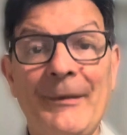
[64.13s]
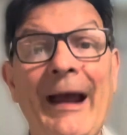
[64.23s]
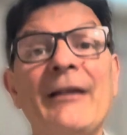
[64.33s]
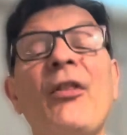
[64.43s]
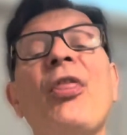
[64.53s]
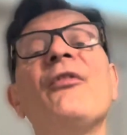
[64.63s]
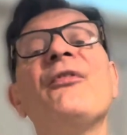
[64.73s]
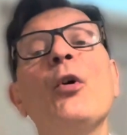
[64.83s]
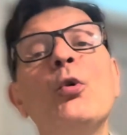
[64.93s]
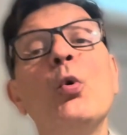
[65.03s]
and the
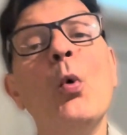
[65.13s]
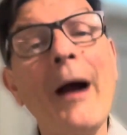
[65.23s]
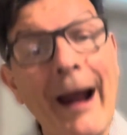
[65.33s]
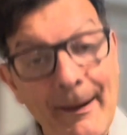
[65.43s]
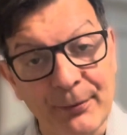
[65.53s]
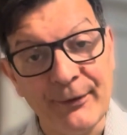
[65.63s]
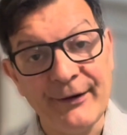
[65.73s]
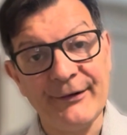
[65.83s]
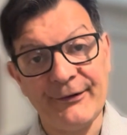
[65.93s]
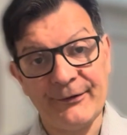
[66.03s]
vocal
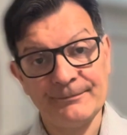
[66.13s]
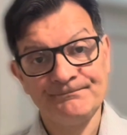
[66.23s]
apparatus.